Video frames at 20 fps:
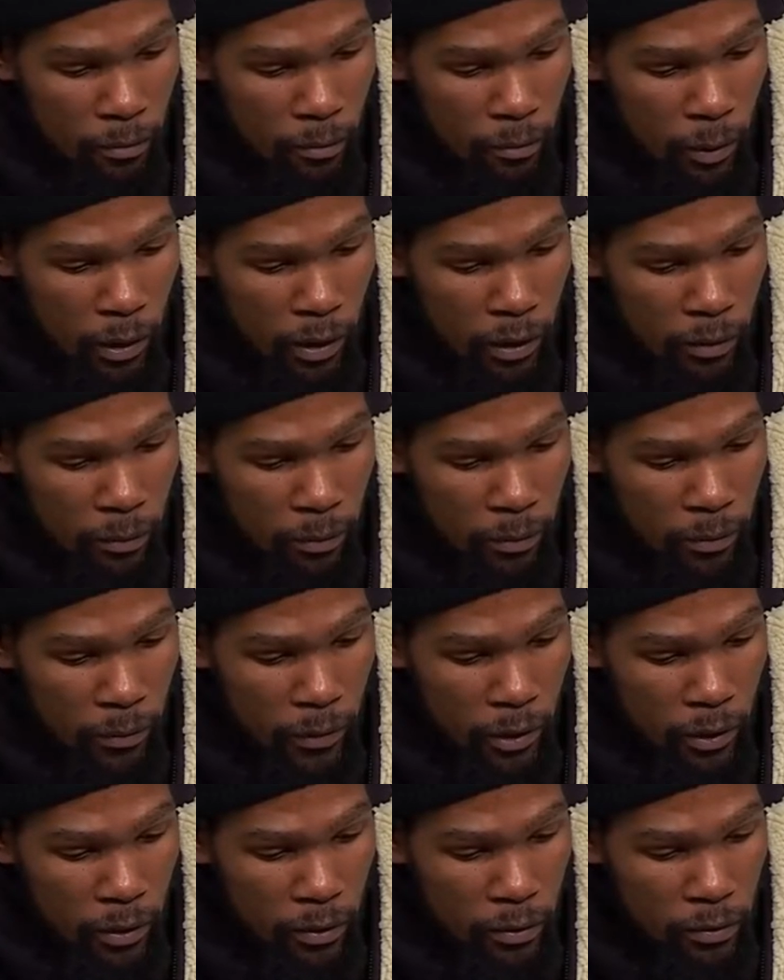with
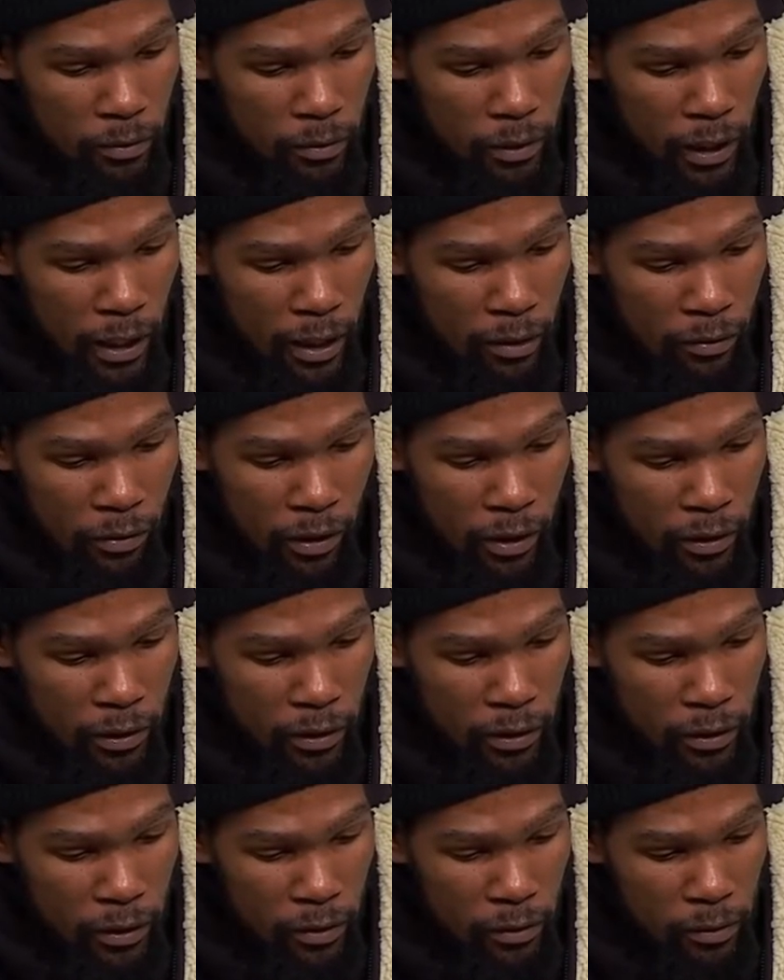
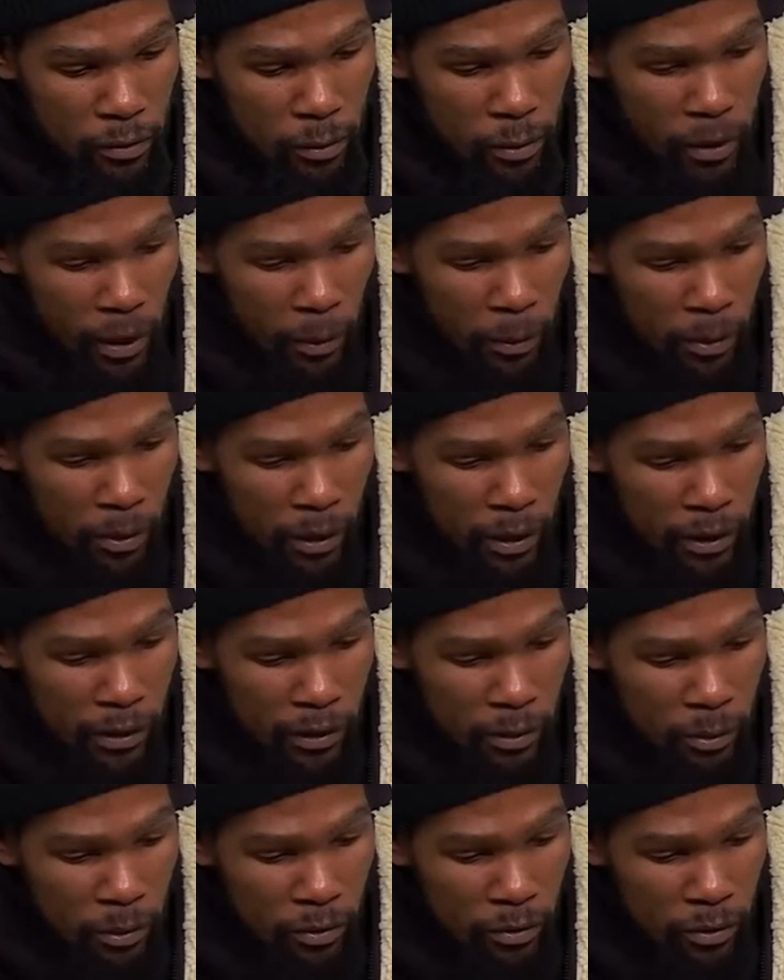confidence and was able to get
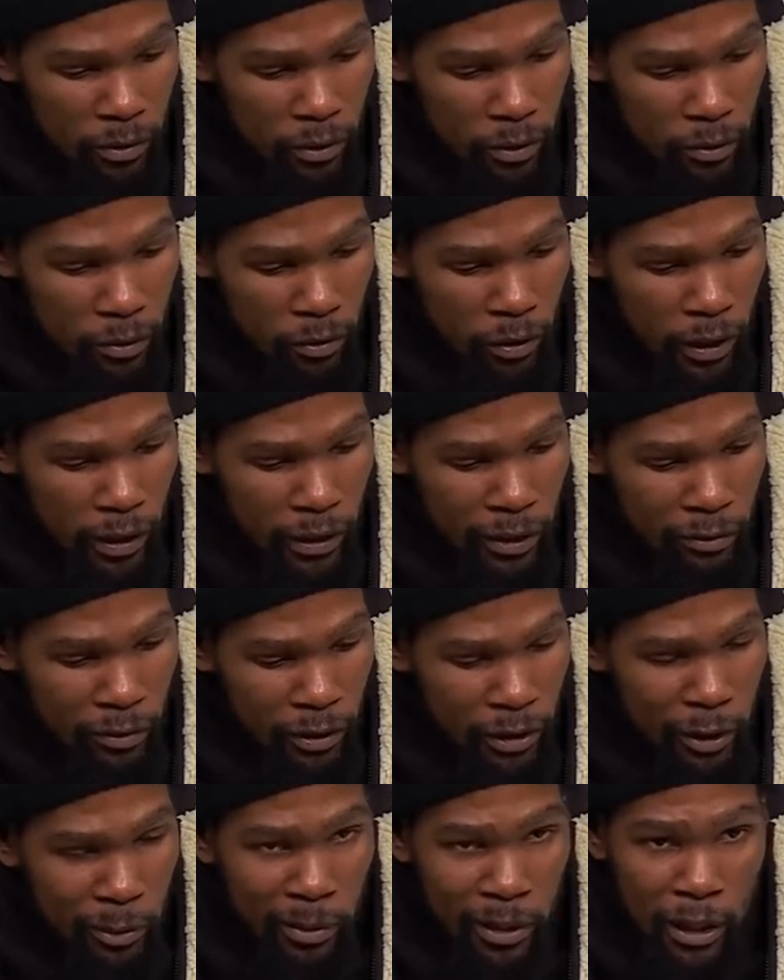some, great
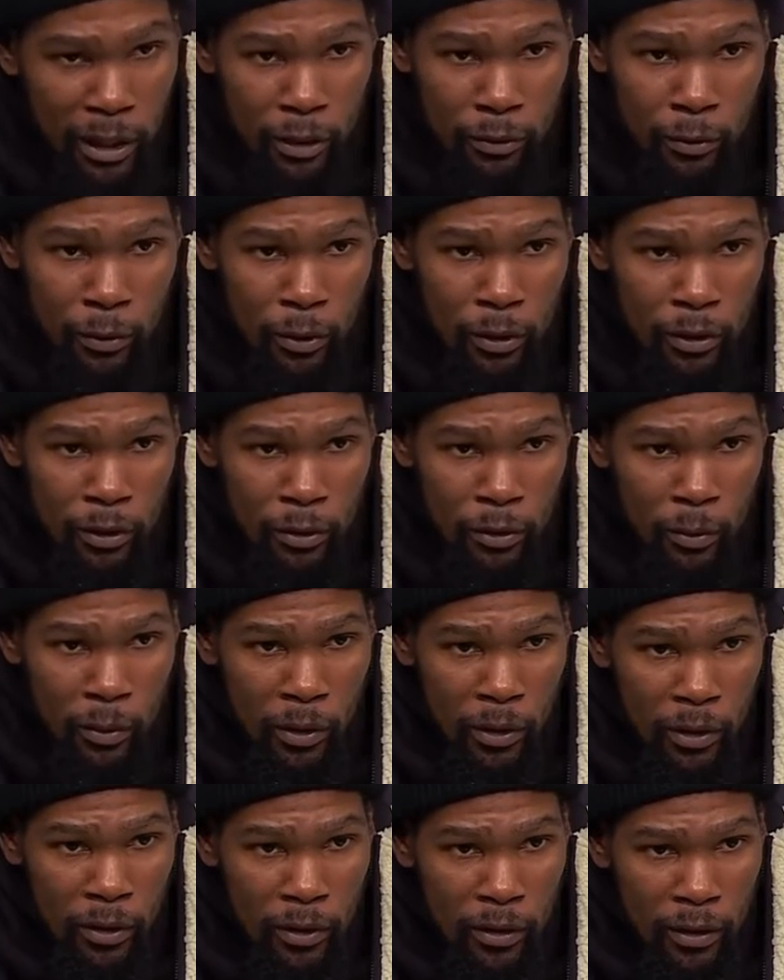defensive players for us as
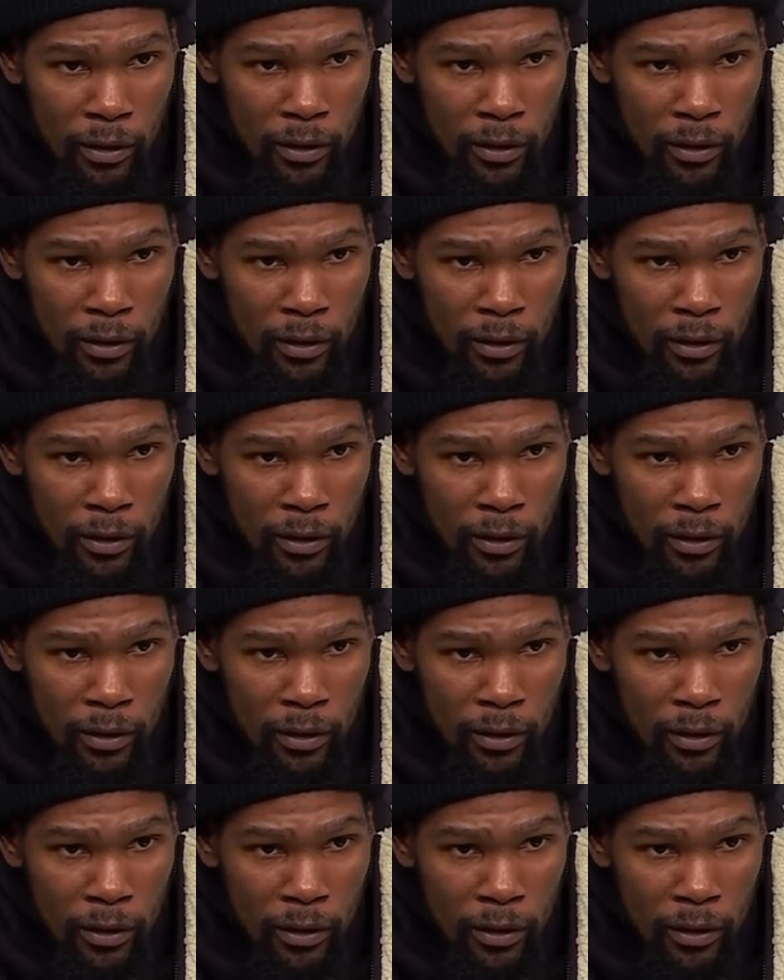well.